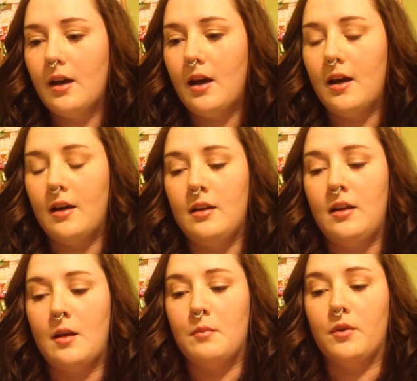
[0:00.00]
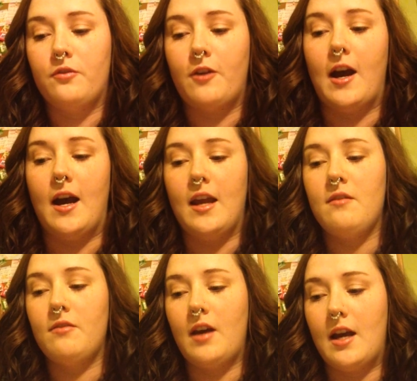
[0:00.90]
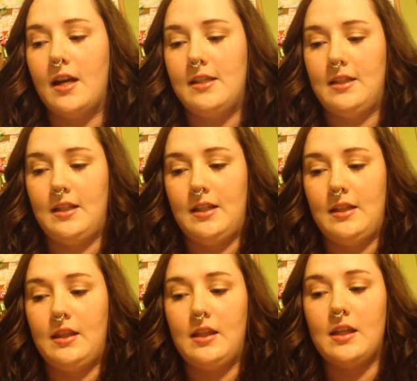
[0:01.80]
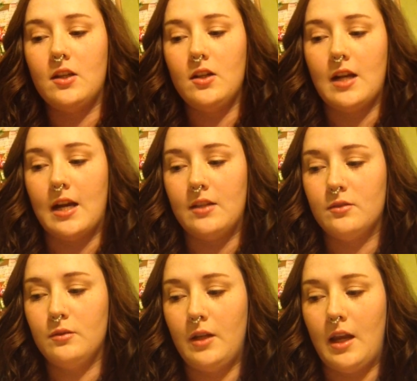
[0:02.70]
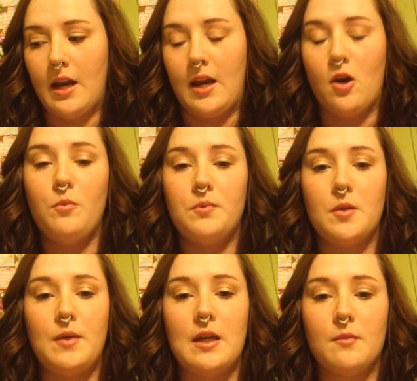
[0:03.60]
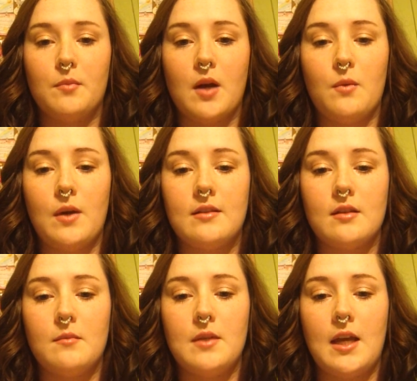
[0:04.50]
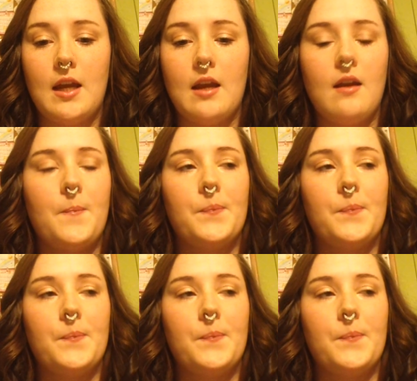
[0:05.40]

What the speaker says: Number 5, I did theater in high school and I hope to be on Broadway someday.